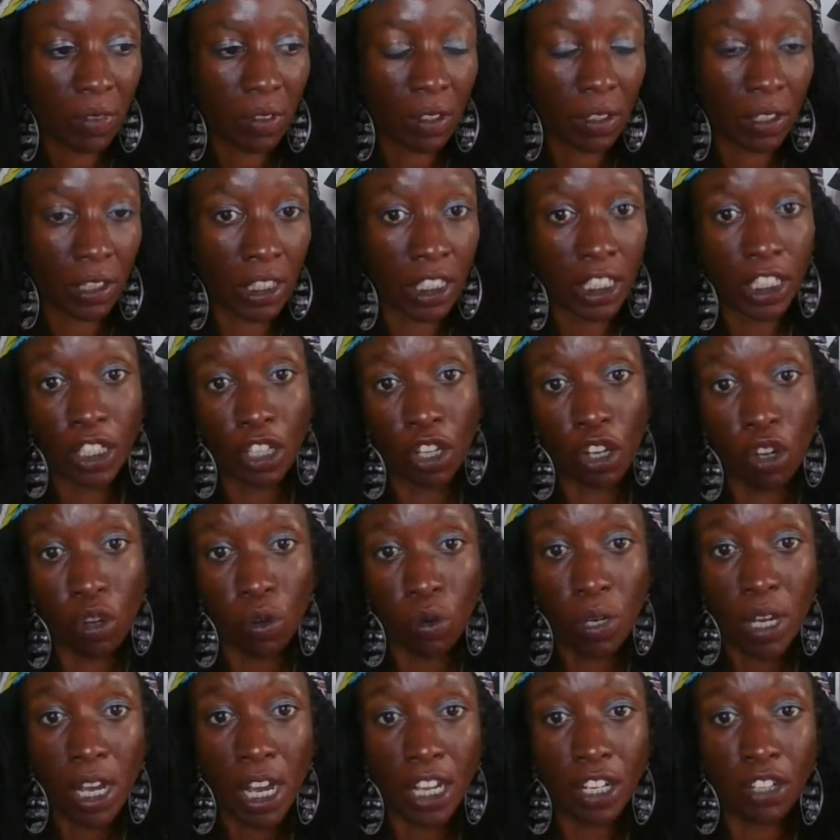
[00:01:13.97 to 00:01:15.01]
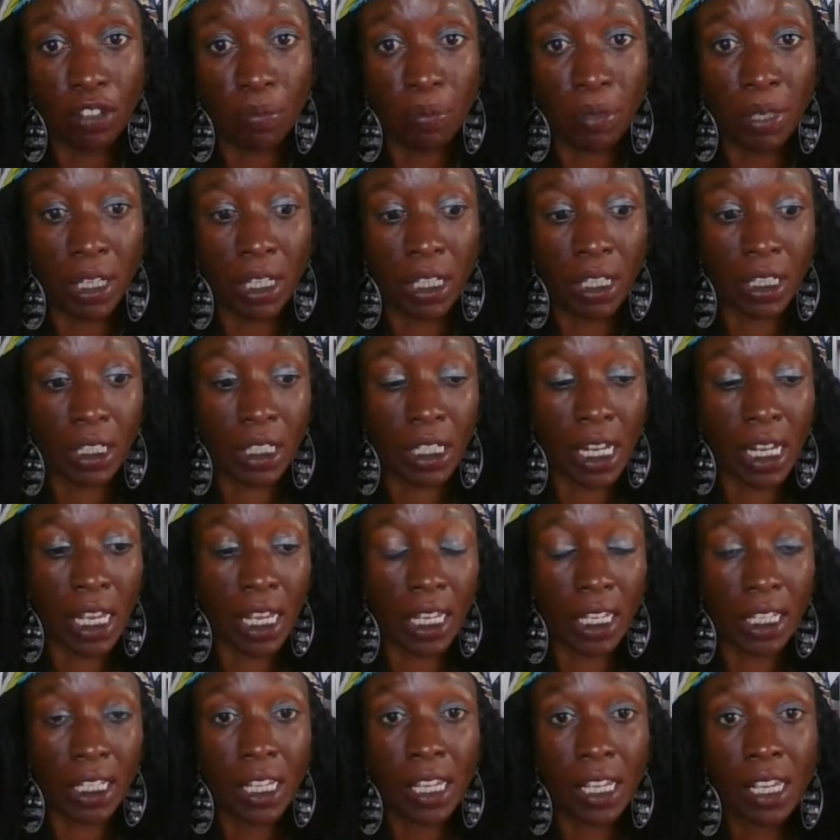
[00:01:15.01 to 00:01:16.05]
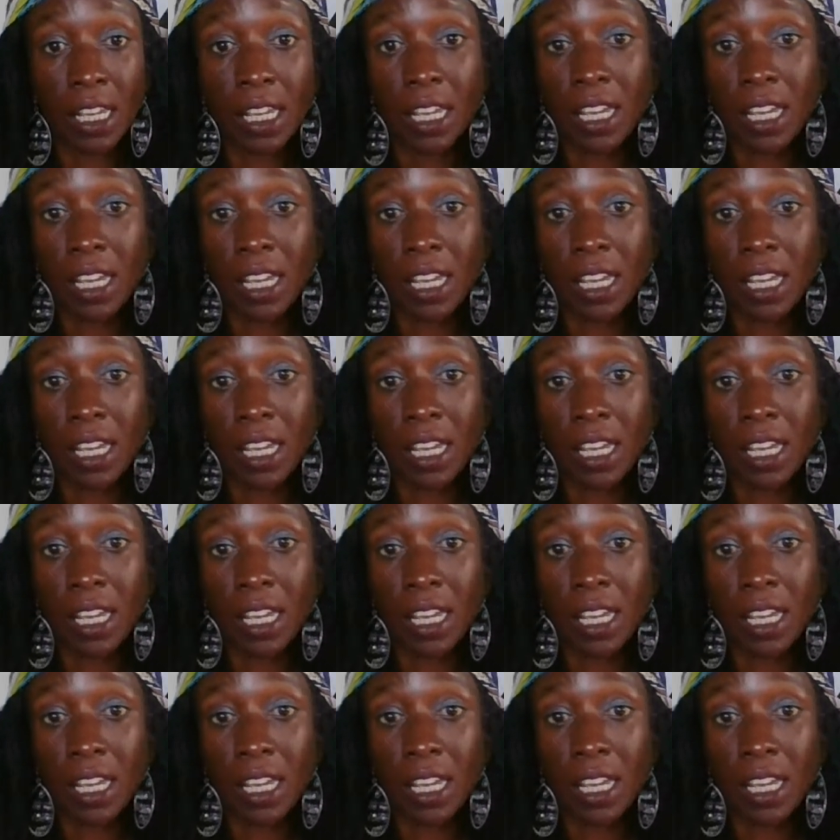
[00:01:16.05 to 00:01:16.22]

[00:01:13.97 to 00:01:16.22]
Leo kind of being like,